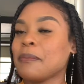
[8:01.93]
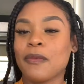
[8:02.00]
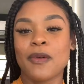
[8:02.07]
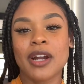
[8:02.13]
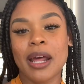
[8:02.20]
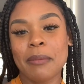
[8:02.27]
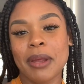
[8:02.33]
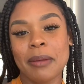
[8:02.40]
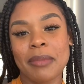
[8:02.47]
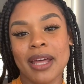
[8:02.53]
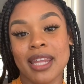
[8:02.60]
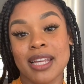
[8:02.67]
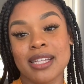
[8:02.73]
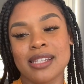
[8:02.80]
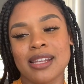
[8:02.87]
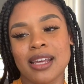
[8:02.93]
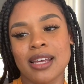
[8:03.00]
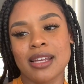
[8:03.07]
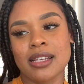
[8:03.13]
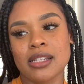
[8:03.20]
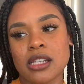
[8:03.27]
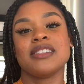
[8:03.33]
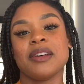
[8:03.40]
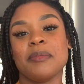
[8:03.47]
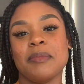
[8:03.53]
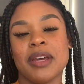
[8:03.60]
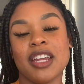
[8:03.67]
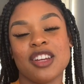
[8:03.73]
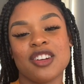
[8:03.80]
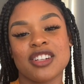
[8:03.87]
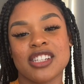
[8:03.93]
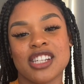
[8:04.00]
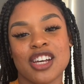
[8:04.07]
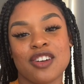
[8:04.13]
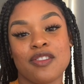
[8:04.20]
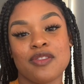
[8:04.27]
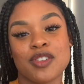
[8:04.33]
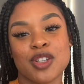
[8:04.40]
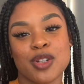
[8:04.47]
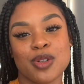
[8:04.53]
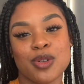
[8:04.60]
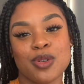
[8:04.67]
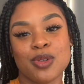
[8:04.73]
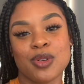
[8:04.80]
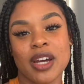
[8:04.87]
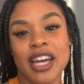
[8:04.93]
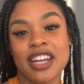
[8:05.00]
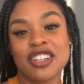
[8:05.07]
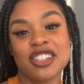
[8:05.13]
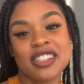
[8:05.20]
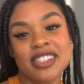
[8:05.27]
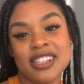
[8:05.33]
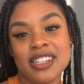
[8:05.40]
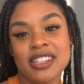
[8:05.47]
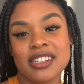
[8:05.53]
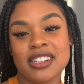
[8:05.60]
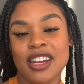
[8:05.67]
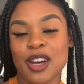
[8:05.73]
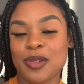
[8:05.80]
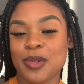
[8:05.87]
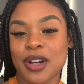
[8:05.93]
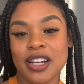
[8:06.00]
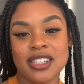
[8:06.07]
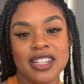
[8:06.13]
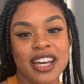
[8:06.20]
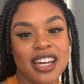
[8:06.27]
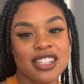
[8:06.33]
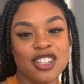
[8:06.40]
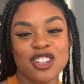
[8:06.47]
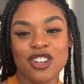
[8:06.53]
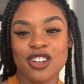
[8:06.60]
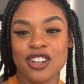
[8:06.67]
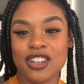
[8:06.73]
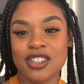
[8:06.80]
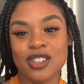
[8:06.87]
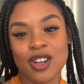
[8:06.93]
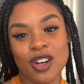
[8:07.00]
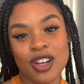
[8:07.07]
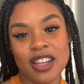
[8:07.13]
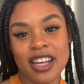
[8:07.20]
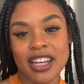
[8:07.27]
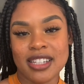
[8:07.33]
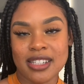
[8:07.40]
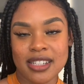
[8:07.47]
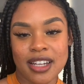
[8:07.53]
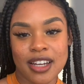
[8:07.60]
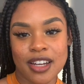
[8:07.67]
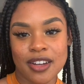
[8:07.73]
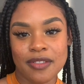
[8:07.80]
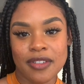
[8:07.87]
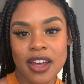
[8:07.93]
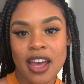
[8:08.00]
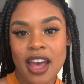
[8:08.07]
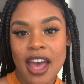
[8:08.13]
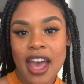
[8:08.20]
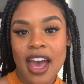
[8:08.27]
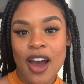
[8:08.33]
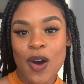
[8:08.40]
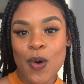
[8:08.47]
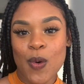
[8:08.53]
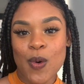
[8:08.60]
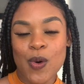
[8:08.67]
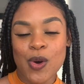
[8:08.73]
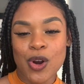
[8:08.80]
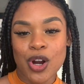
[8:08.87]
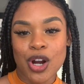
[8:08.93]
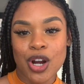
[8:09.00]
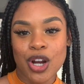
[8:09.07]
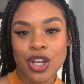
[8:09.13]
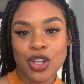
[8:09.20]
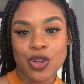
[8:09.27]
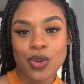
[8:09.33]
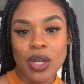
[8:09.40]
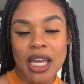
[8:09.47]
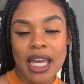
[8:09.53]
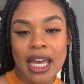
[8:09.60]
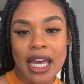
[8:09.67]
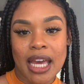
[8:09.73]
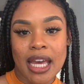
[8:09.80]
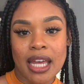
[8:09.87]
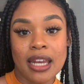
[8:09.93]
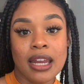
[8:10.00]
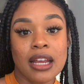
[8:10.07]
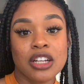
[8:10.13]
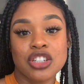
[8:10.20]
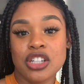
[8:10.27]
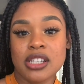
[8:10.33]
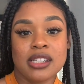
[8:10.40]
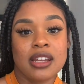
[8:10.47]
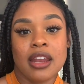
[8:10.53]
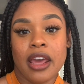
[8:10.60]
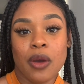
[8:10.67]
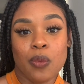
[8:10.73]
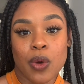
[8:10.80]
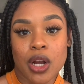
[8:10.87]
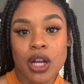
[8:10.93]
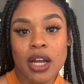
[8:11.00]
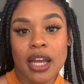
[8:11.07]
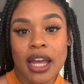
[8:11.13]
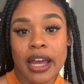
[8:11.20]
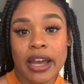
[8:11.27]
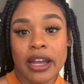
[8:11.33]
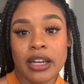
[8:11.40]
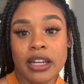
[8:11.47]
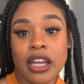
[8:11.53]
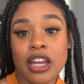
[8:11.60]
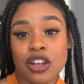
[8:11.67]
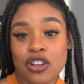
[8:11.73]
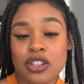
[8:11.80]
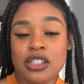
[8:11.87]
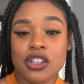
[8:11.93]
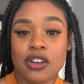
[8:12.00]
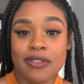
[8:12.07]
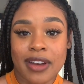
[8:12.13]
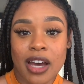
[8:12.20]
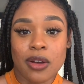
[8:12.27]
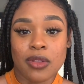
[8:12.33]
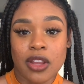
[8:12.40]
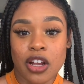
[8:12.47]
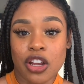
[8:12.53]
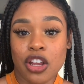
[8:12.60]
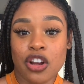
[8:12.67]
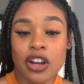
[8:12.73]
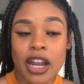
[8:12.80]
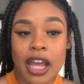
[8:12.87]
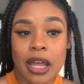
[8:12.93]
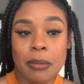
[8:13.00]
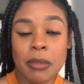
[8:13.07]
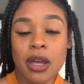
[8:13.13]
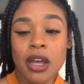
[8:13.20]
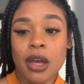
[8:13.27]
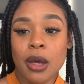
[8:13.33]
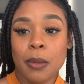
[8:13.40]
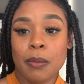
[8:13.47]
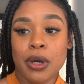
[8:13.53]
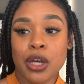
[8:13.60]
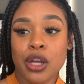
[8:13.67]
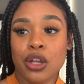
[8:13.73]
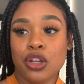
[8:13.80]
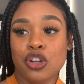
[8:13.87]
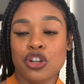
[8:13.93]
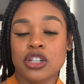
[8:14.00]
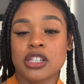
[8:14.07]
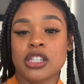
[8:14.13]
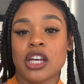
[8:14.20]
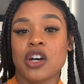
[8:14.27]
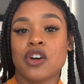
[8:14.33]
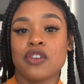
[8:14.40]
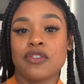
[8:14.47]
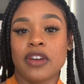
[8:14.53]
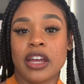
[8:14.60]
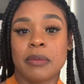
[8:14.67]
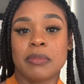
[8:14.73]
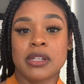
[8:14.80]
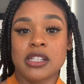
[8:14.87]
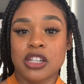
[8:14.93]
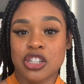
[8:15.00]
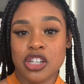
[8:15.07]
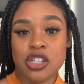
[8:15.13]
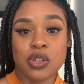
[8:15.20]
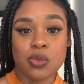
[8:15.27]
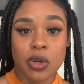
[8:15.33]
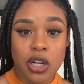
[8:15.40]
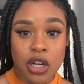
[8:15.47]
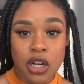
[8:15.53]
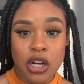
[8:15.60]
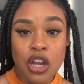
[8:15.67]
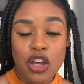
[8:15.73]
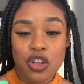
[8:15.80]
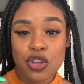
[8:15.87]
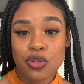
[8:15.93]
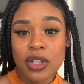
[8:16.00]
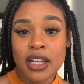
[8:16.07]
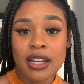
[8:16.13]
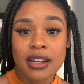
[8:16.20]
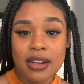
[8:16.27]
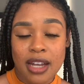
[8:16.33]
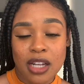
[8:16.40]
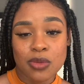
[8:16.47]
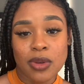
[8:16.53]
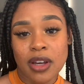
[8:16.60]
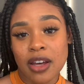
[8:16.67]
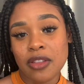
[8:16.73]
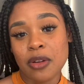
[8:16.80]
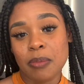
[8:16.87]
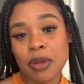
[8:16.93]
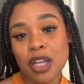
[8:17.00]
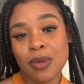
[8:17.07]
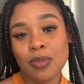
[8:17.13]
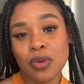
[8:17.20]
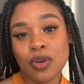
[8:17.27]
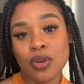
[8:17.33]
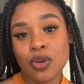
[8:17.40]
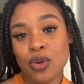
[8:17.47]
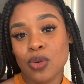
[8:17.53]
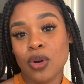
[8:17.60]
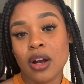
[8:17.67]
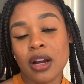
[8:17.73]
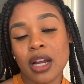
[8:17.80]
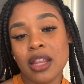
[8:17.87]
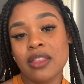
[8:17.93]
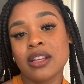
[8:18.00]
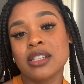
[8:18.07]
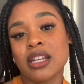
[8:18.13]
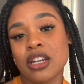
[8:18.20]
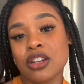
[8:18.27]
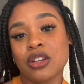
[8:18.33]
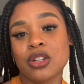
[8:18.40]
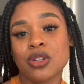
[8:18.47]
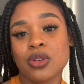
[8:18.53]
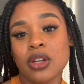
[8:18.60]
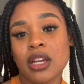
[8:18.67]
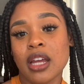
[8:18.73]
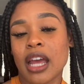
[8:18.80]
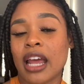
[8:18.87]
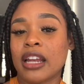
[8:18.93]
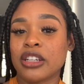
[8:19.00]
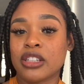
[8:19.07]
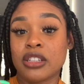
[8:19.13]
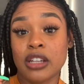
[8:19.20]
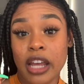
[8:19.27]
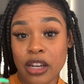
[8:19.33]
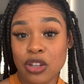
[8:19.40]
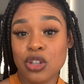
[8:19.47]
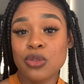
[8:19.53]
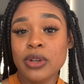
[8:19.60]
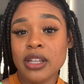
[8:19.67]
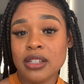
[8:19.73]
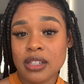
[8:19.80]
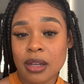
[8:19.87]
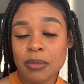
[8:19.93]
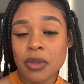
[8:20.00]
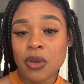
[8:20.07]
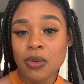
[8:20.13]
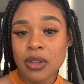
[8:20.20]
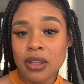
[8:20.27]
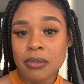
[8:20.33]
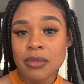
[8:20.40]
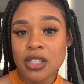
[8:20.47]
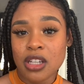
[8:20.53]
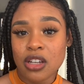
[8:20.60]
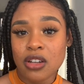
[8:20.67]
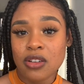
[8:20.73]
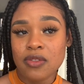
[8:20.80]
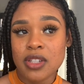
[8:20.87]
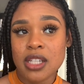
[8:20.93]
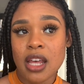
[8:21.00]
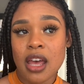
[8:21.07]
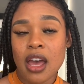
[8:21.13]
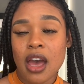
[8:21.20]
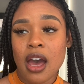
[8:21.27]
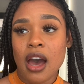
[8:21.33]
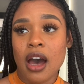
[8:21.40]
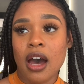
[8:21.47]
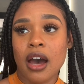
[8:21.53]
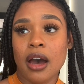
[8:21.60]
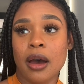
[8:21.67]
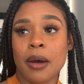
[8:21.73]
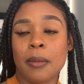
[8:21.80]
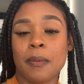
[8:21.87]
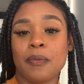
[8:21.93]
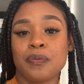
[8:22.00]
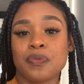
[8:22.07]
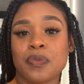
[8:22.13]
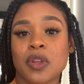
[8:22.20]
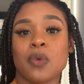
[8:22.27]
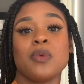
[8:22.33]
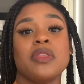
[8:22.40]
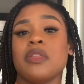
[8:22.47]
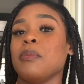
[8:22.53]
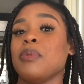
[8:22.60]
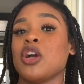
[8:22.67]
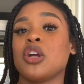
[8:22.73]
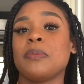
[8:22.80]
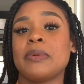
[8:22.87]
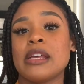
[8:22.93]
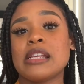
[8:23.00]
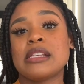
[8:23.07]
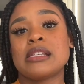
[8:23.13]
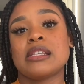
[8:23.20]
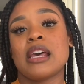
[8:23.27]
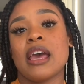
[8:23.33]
What I mean by this is submit yourself to agencies, networks, casting calls, all that stuff. Or you can just network and get yourself out there, your name. Put yourself in positions where you can connect with other people who are in this industry and doing something with themselves, with a purpose,